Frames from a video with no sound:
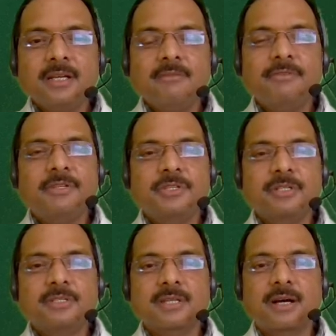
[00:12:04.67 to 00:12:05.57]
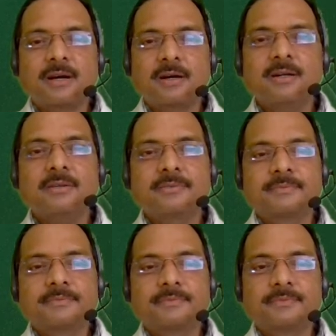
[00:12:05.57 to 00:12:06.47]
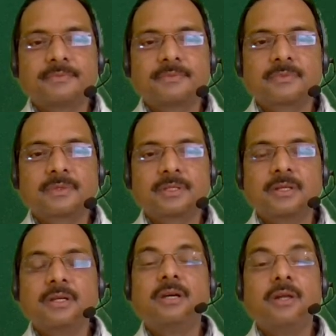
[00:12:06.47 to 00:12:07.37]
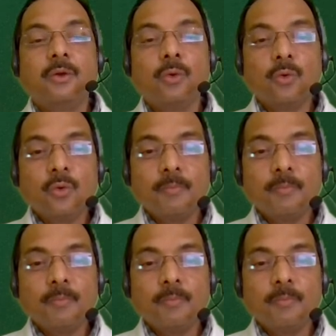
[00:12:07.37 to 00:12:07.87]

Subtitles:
features are low